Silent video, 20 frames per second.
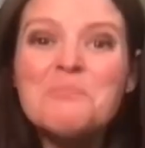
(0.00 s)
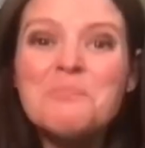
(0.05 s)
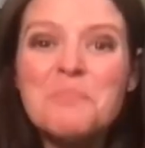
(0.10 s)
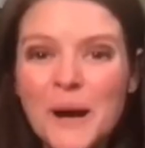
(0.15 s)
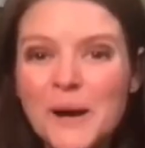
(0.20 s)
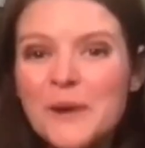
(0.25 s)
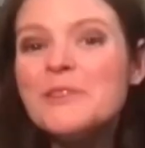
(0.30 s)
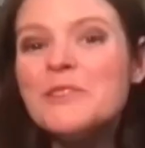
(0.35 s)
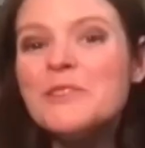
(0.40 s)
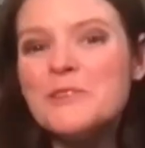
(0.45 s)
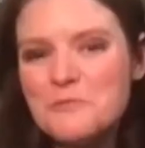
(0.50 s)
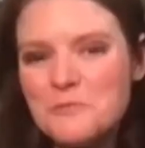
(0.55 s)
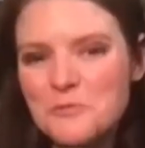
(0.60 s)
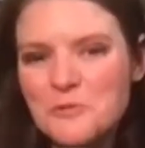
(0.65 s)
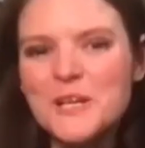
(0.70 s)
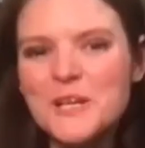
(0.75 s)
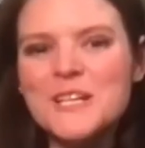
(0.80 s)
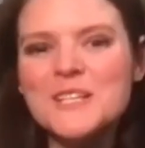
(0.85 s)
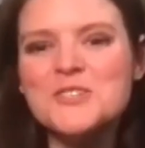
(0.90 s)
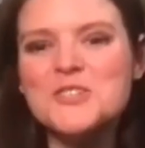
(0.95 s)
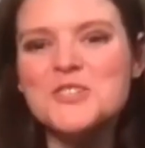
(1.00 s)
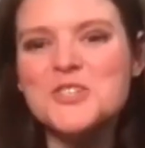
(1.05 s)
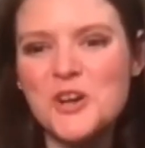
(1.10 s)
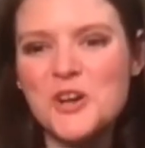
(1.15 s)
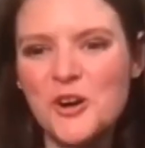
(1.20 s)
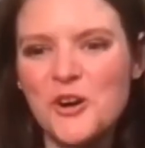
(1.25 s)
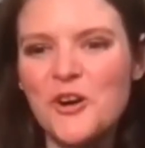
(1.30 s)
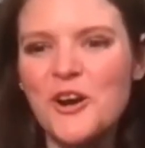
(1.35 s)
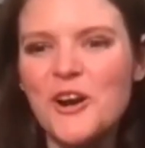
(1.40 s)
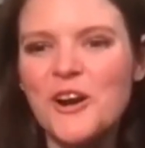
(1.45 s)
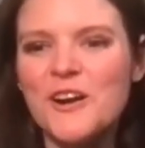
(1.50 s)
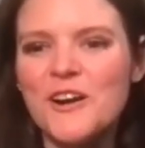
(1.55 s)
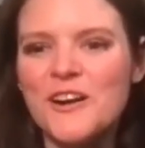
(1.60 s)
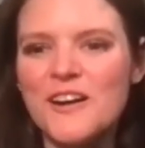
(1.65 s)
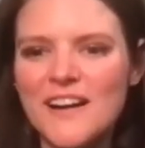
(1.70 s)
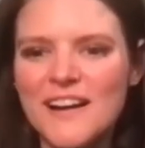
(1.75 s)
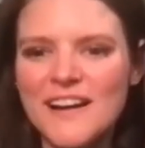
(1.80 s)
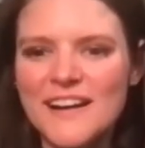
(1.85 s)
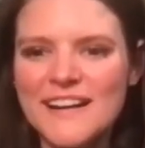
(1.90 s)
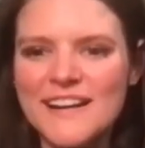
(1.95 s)
both of which
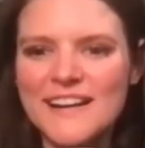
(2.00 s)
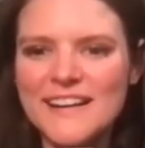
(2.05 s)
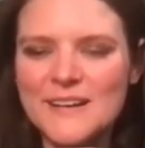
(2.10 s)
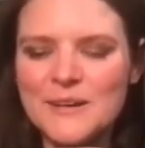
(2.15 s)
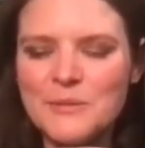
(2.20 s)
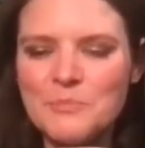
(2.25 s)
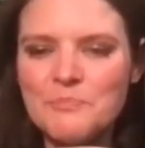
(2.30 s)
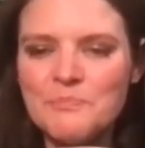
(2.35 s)
are